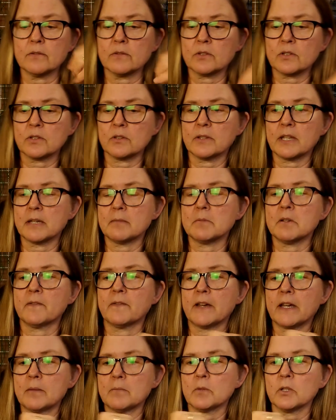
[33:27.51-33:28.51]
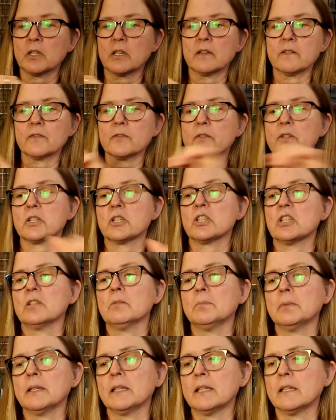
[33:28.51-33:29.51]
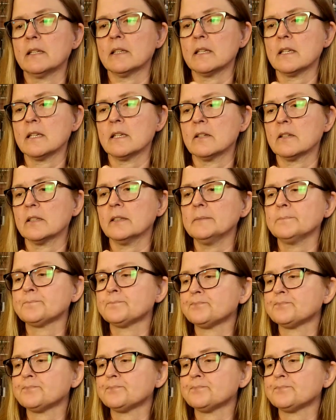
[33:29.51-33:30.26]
to them if I'm looking for a sheep in here.